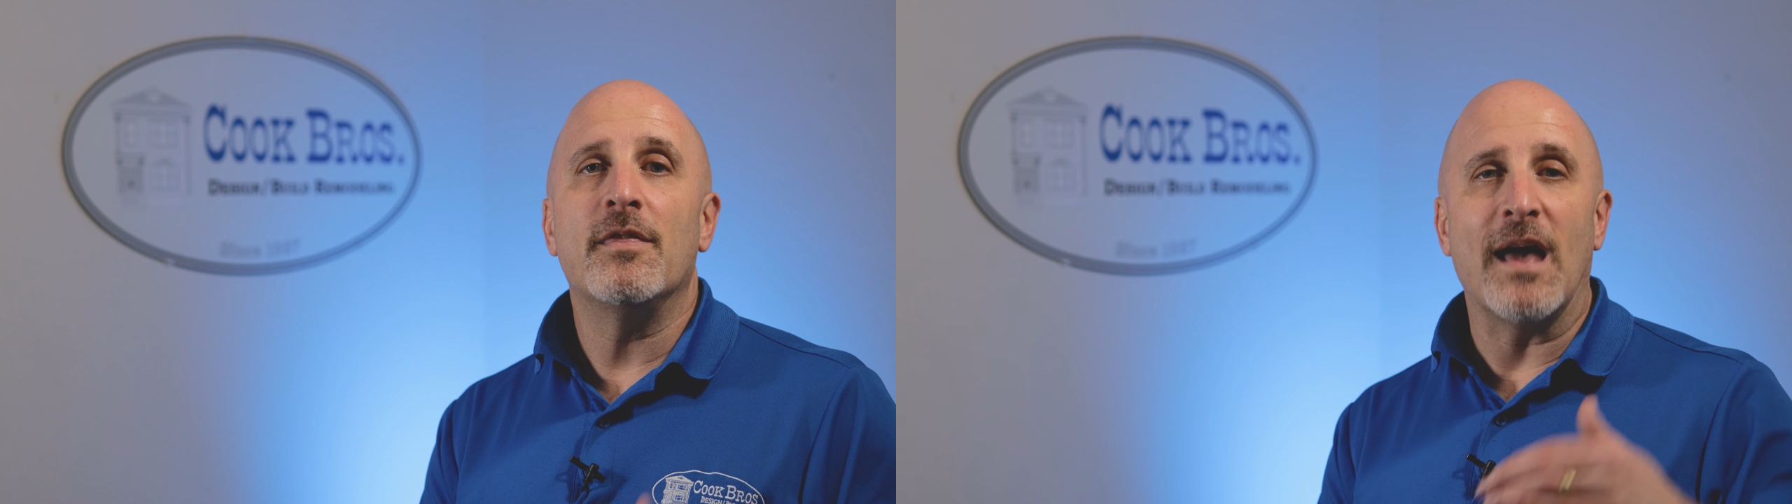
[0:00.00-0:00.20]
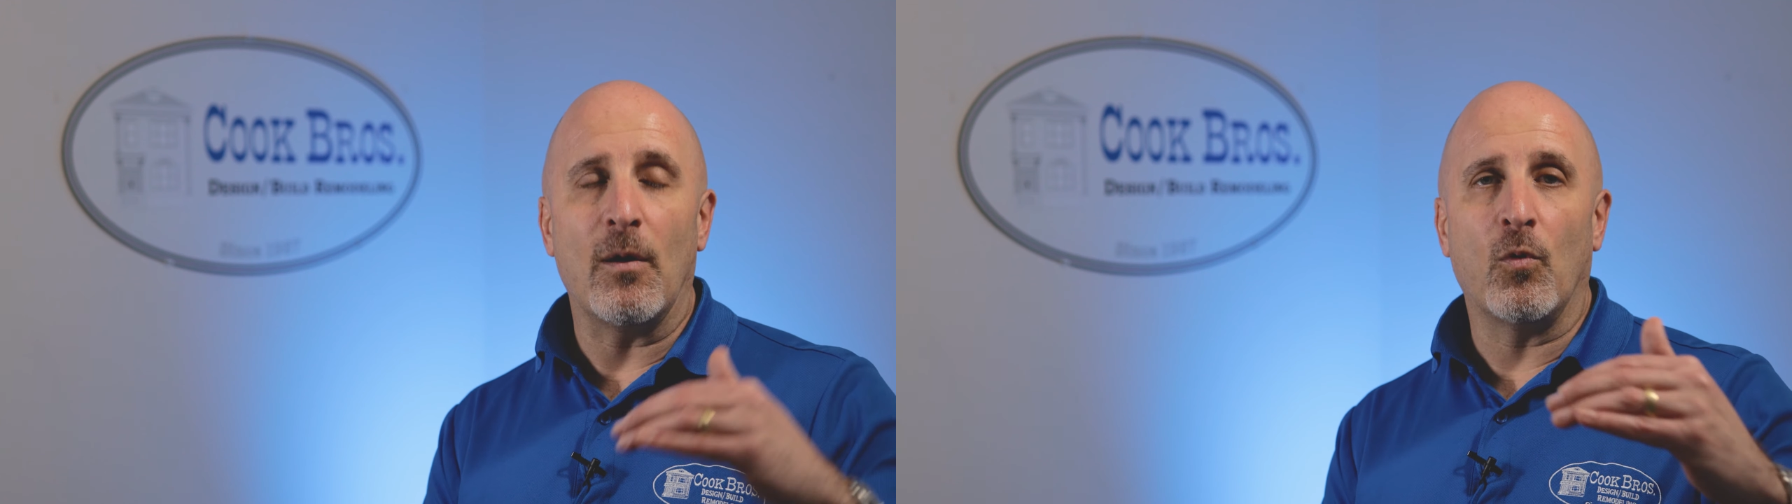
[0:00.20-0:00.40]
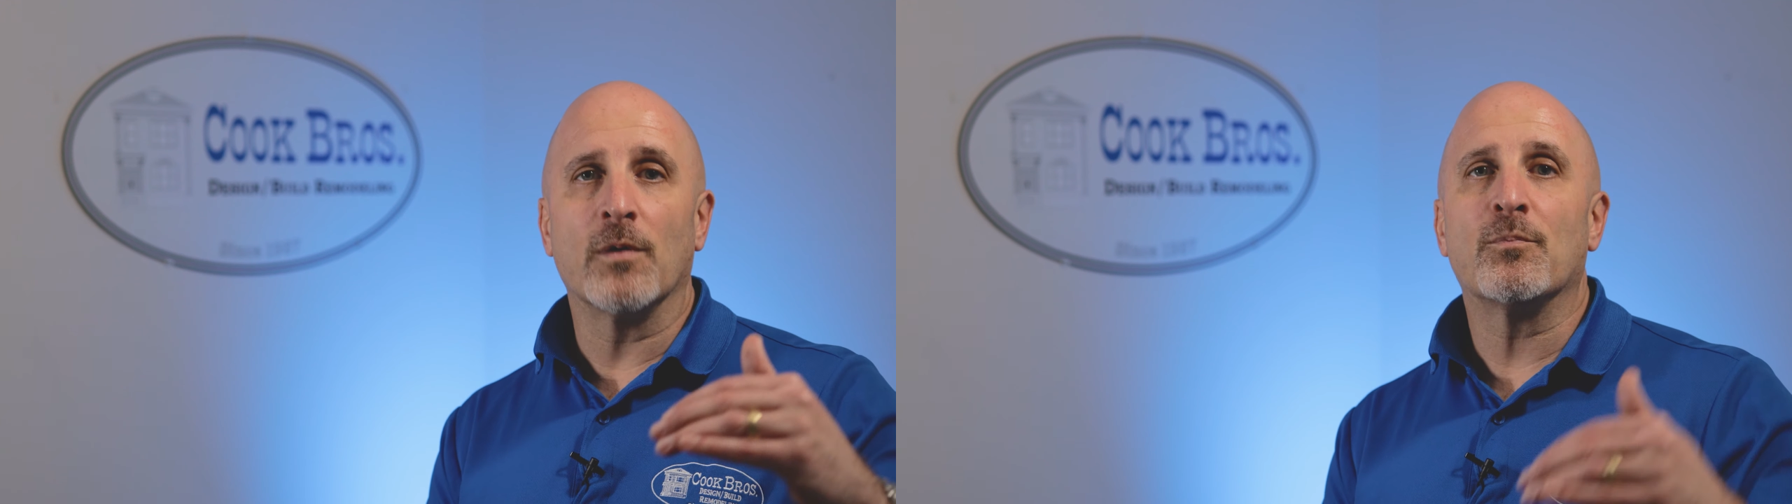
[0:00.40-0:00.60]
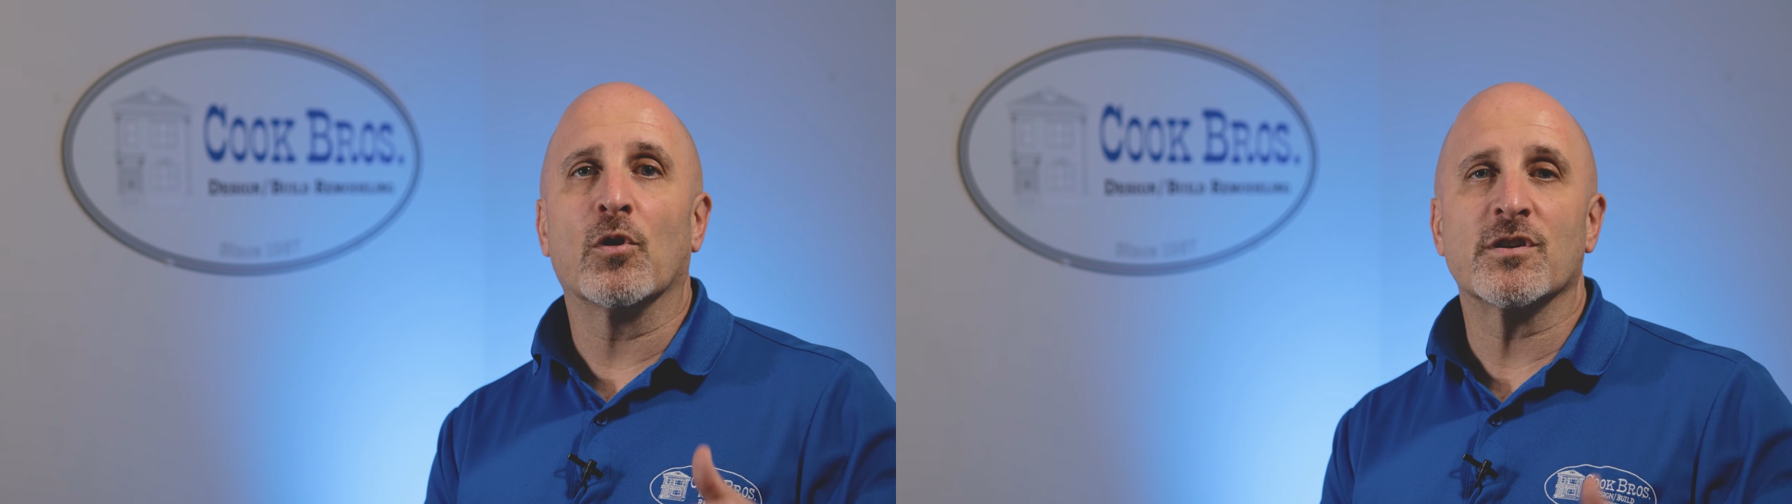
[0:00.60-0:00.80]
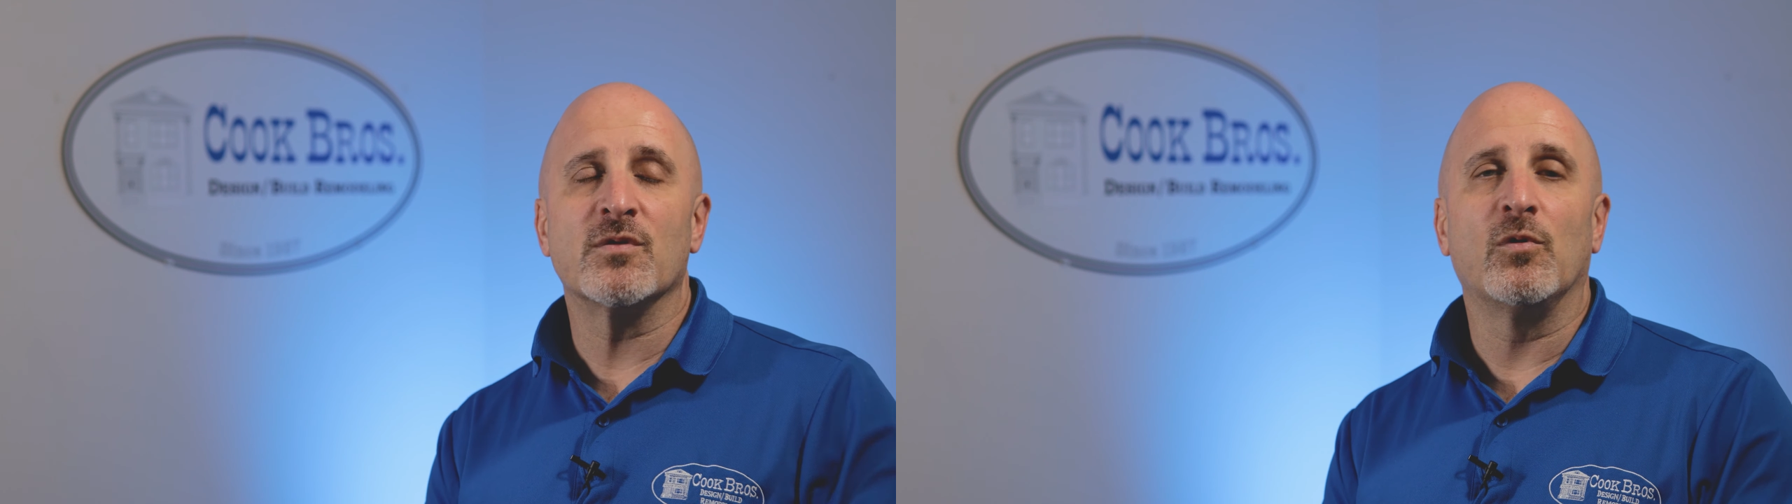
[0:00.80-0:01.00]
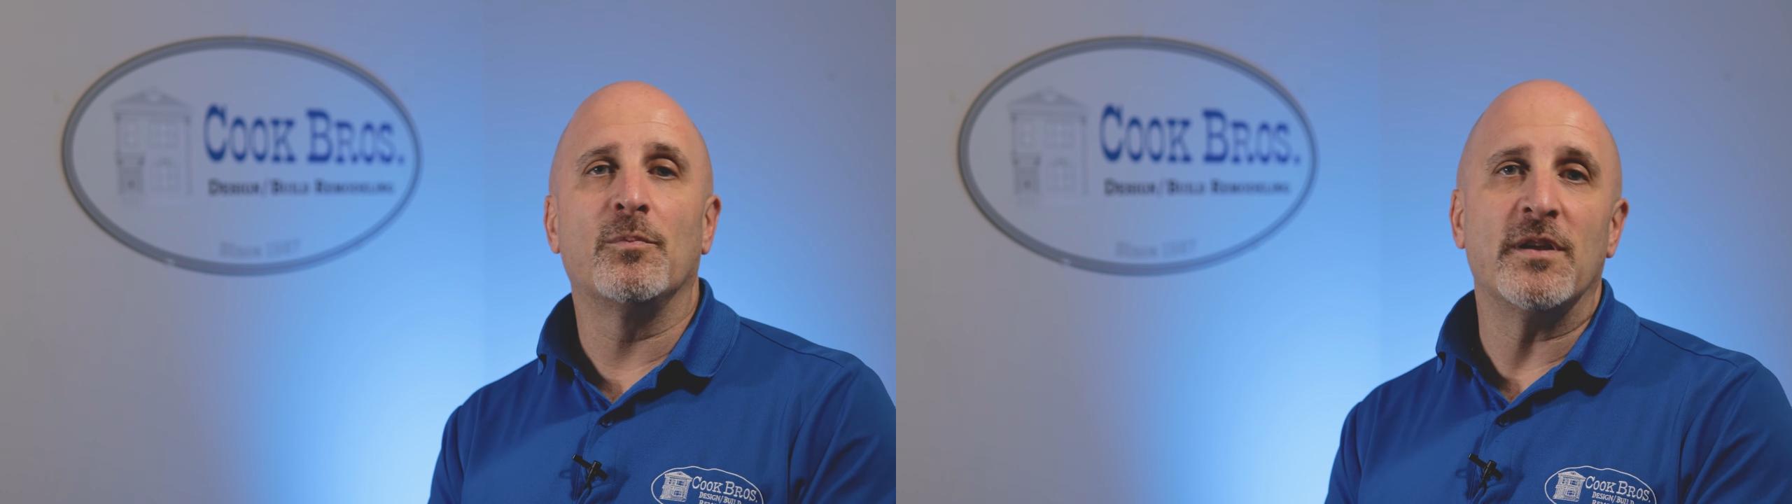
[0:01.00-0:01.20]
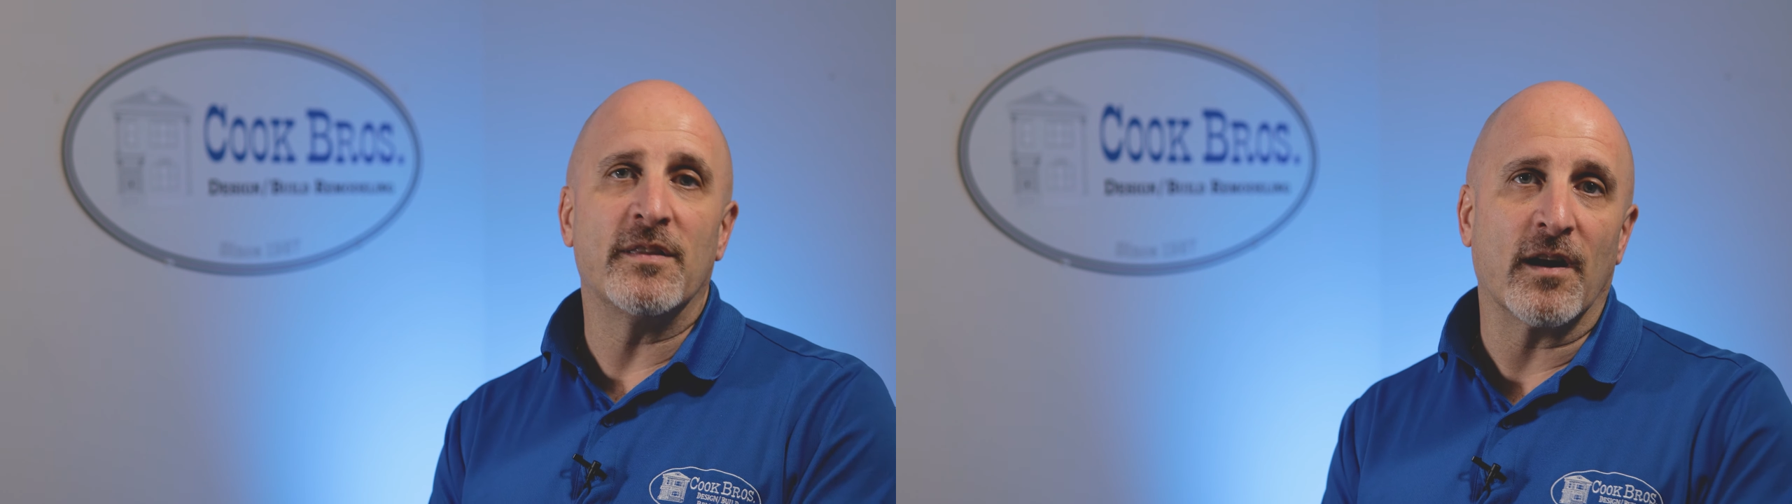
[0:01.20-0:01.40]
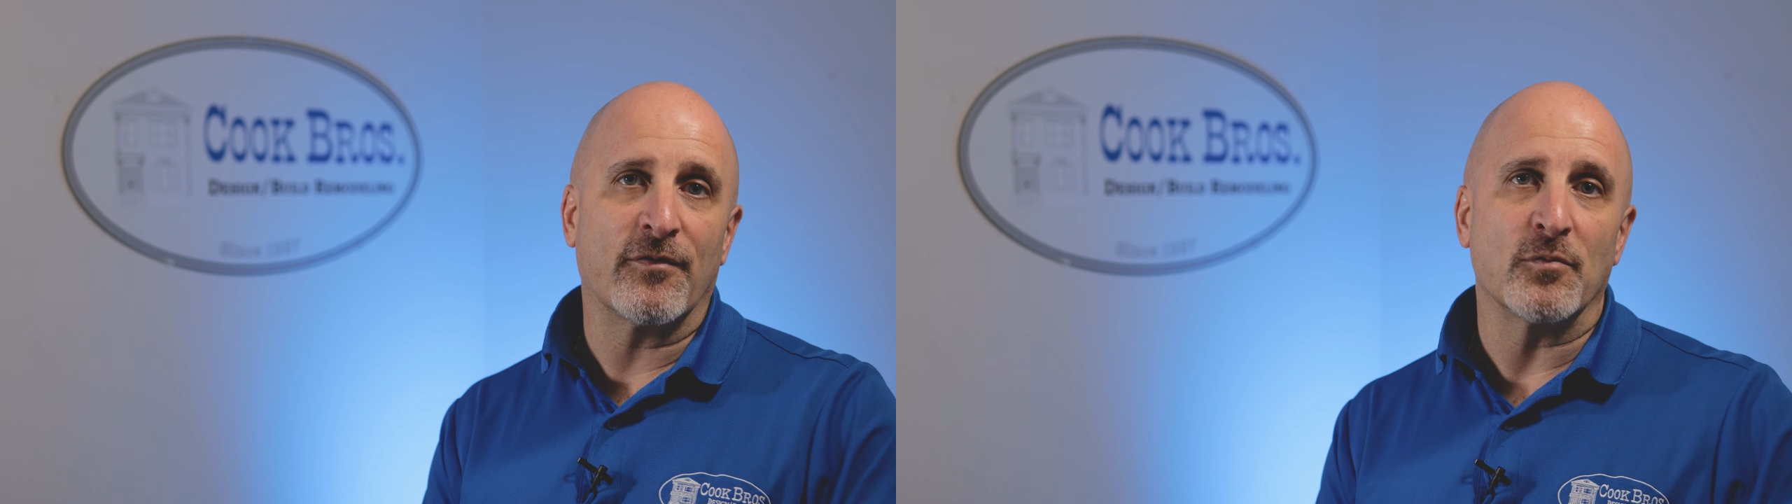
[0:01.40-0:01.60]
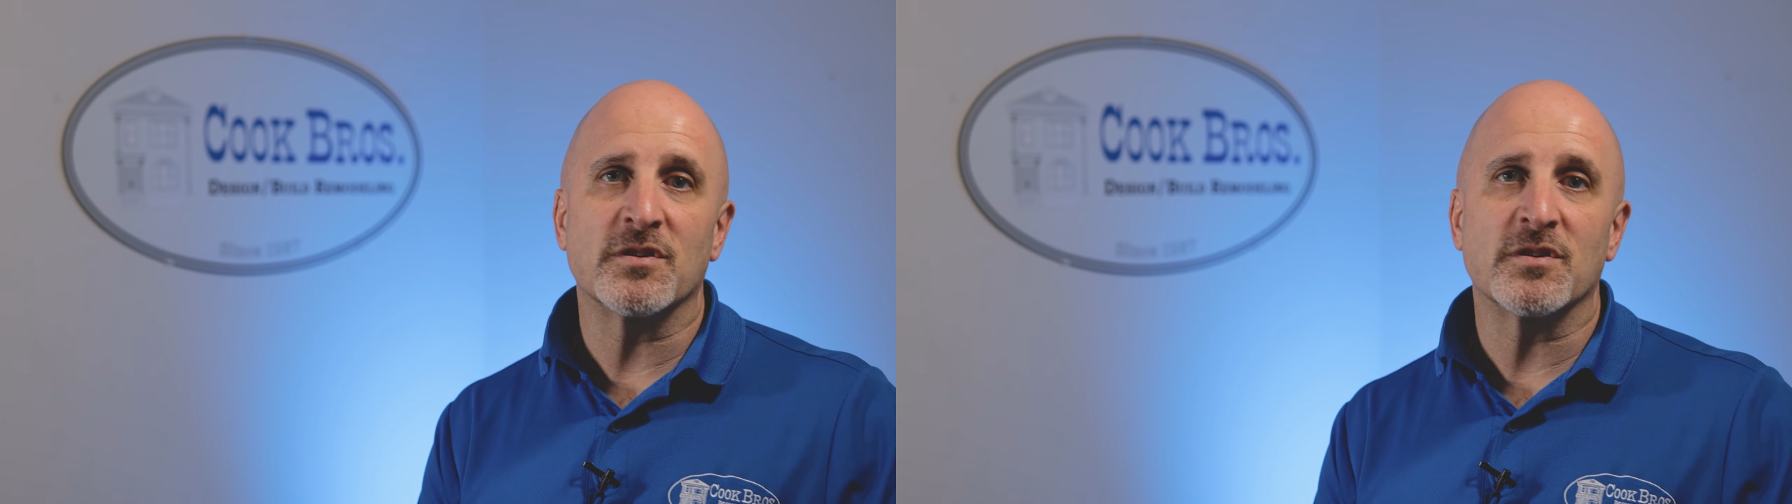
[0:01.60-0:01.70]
That one person will be there from